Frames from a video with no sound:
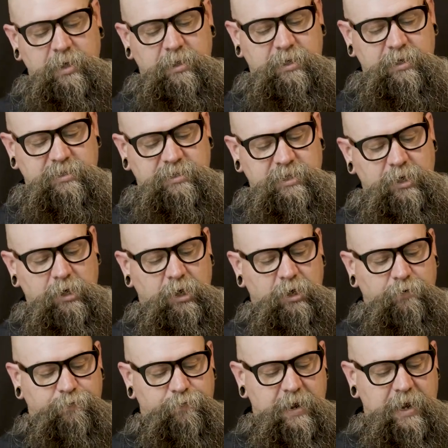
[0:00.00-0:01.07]
the
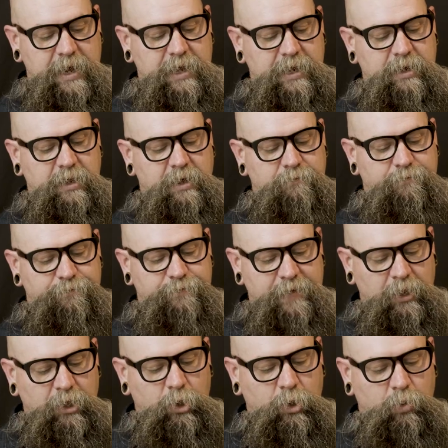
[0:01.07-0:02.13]
dear friend and
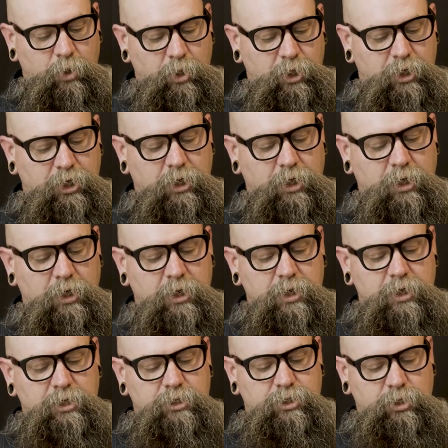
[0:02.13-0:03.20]
fellow worker,
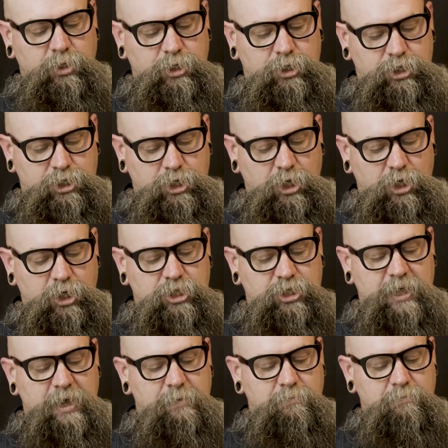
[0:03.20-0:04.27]
to the church
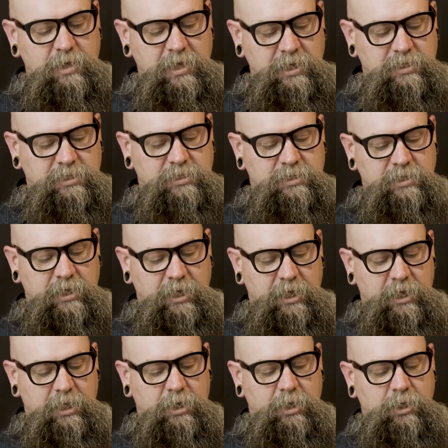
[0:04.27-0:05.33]
that meets
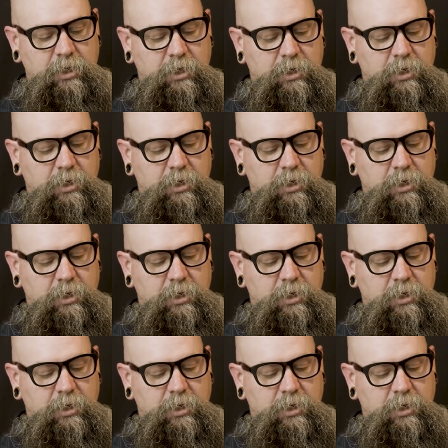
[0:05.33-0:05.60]
in